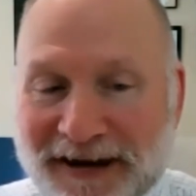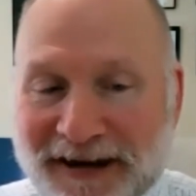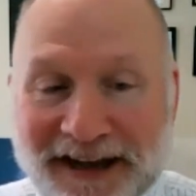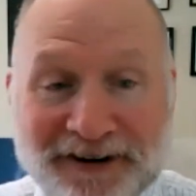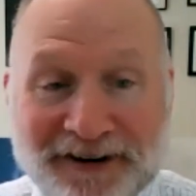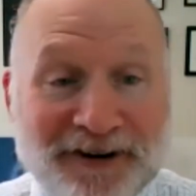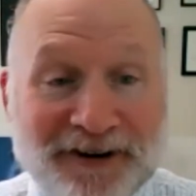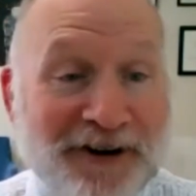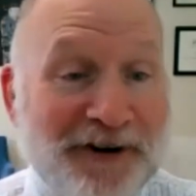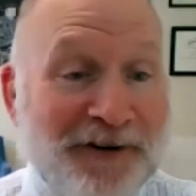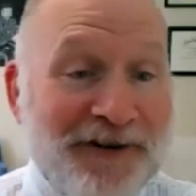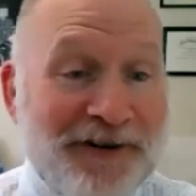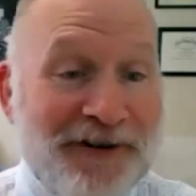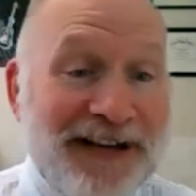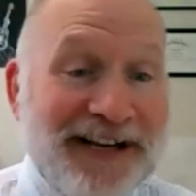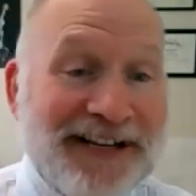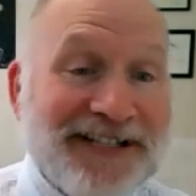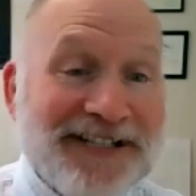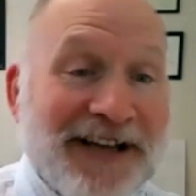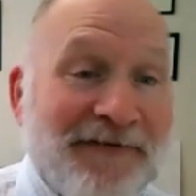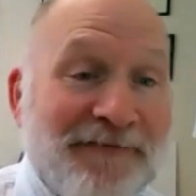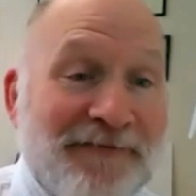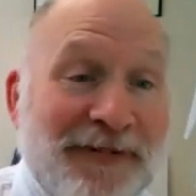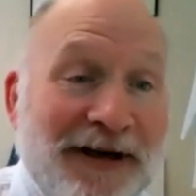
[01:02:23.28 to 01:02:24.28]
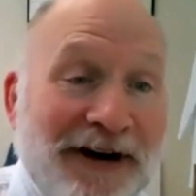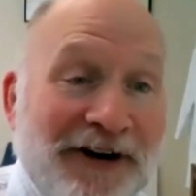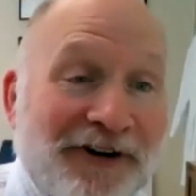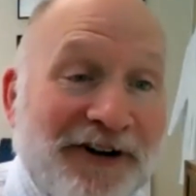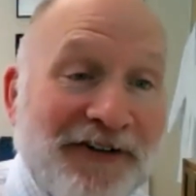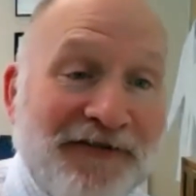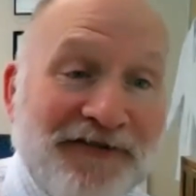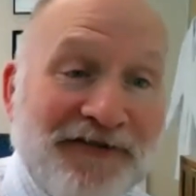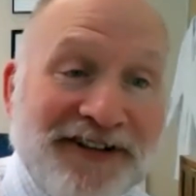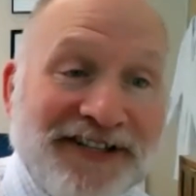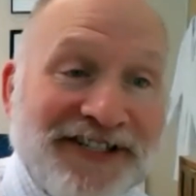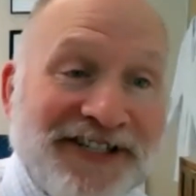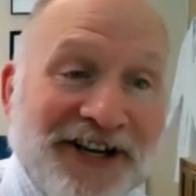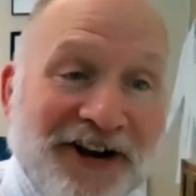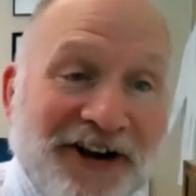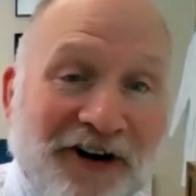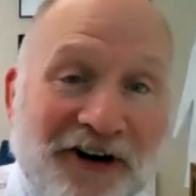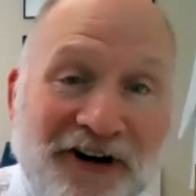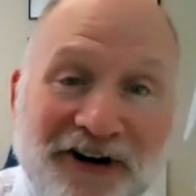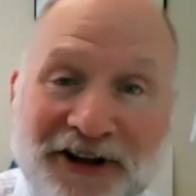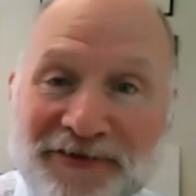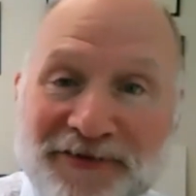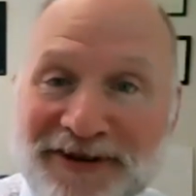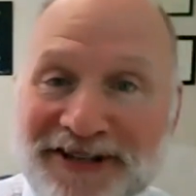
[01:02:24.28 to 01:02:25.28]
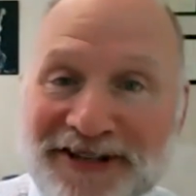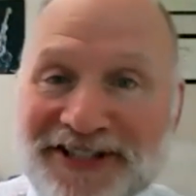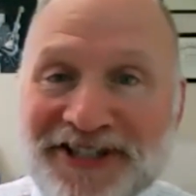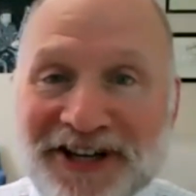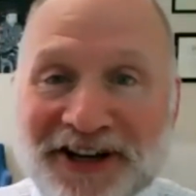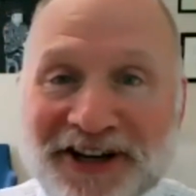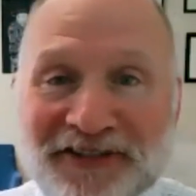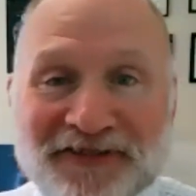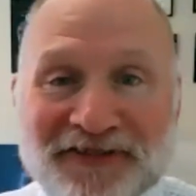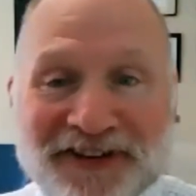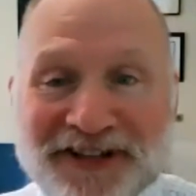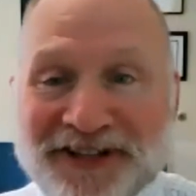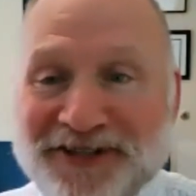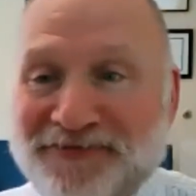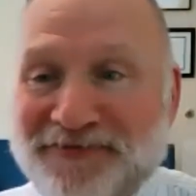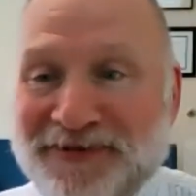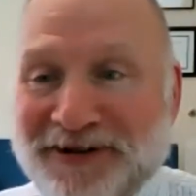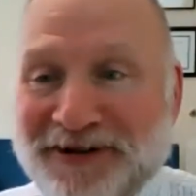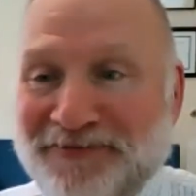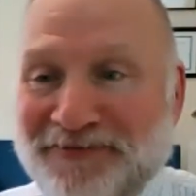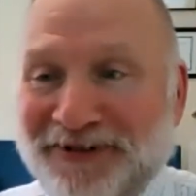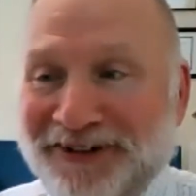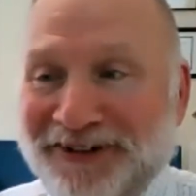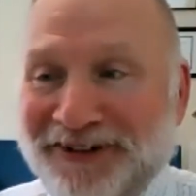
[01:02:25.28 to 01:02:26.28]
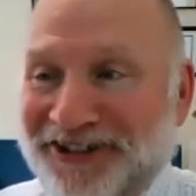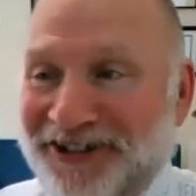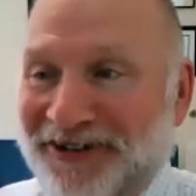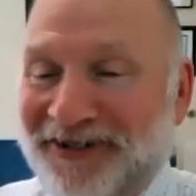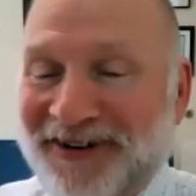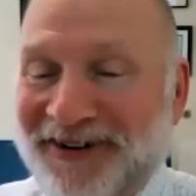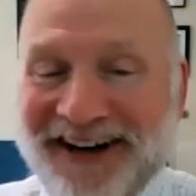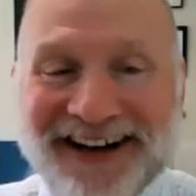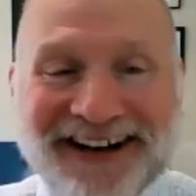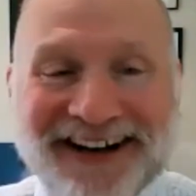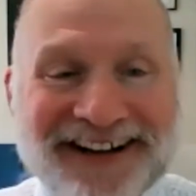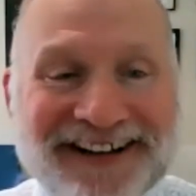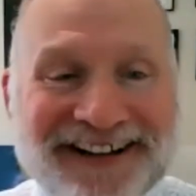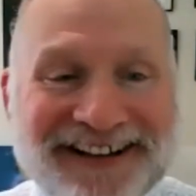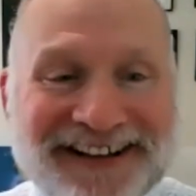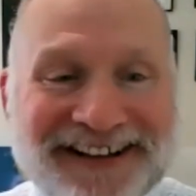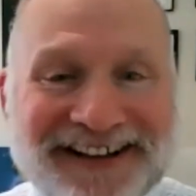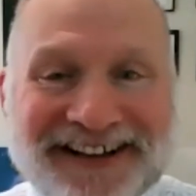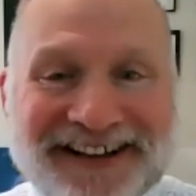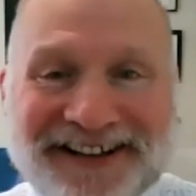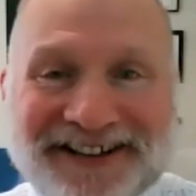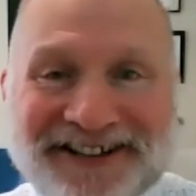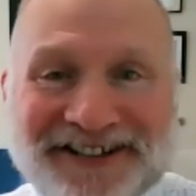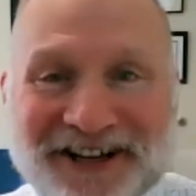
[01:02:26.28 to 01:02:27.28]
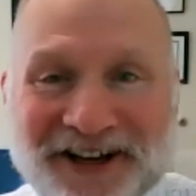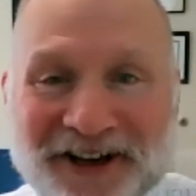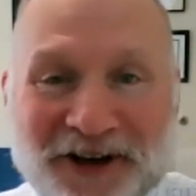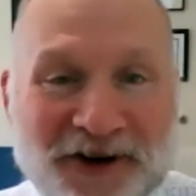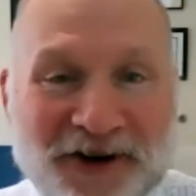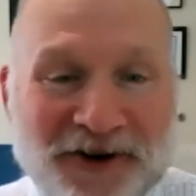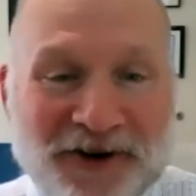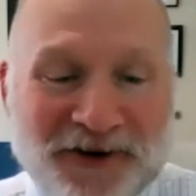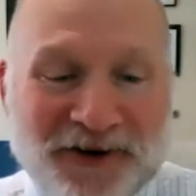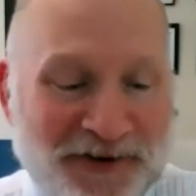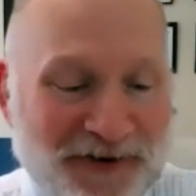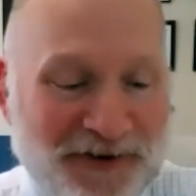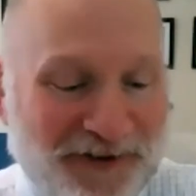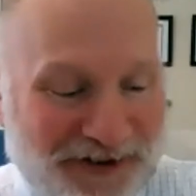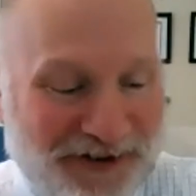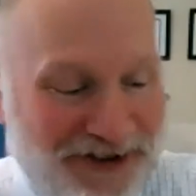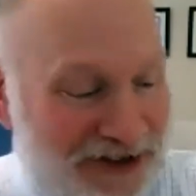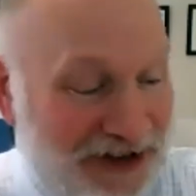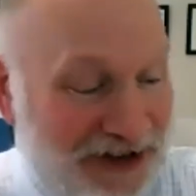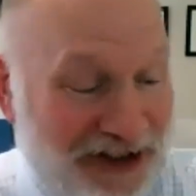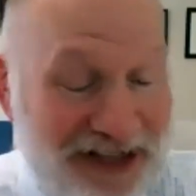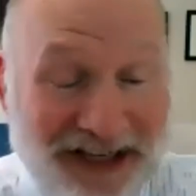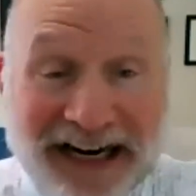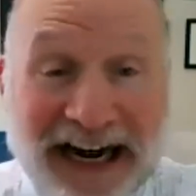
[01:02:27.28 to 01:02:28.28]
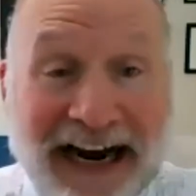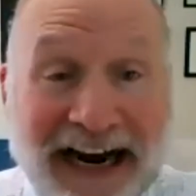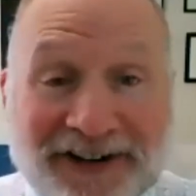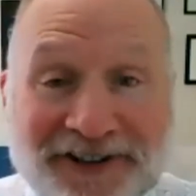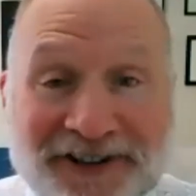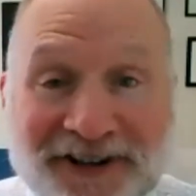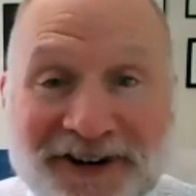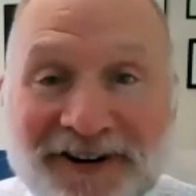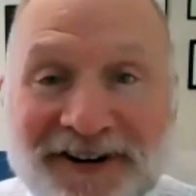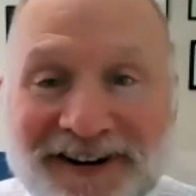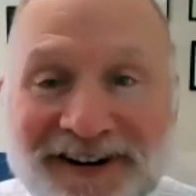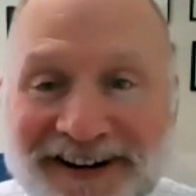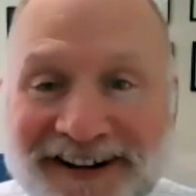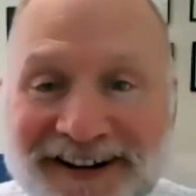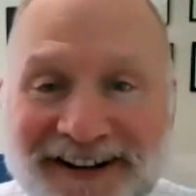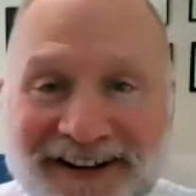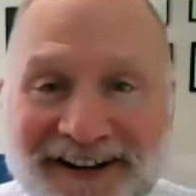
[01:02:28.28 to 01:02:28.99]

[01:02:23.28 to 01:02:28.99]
I don't know. You guys have better convincing arguments to convince people to go to the doctor?